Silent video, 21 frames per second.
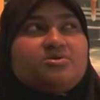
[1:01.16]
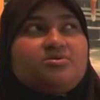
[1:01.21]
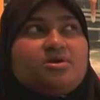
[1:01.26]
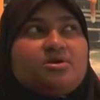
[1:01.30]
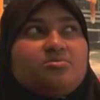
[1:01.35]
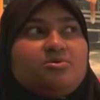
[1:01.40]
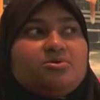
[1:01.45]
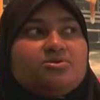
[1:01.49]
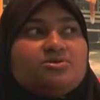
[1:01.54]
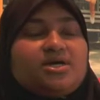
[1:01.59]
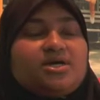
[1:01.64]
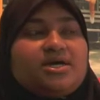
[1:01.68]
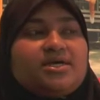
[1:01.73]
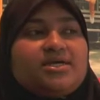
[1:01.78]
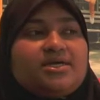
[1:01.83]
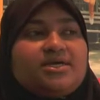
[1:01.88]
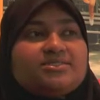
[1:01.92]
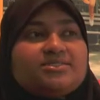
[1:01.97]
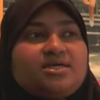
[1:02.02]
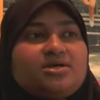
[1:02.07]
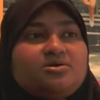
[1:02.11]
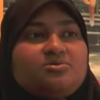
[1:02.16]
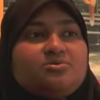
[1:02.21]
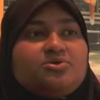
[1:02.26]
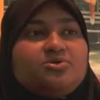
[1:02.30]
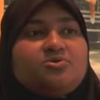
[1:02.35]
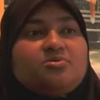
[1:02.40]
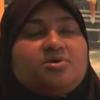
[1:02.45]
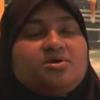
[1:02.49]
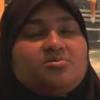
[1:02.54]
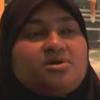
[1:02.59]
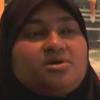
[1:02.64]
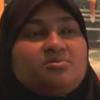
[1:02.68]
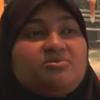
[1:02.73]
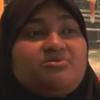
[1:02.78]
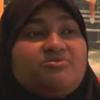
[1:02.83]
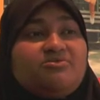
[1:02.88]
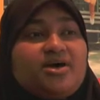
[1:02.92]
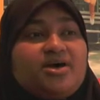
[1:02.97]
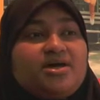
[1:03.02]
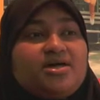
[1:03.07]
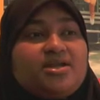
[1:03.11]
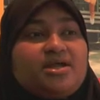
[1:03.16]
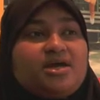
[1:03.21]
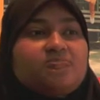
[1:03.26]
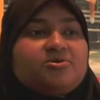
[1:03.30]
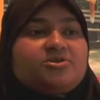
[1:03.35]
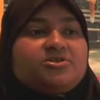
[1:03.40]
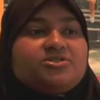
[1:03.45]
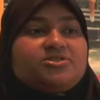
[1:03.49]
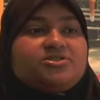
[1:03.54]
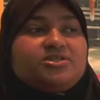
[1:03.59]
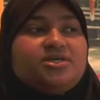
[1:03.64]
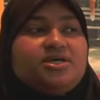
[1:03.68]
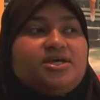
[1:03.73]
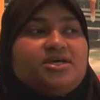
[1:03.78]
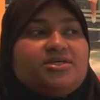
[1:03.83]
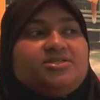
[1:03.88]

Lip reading: when I'm older, I guess I do want to become a vet. Personally, I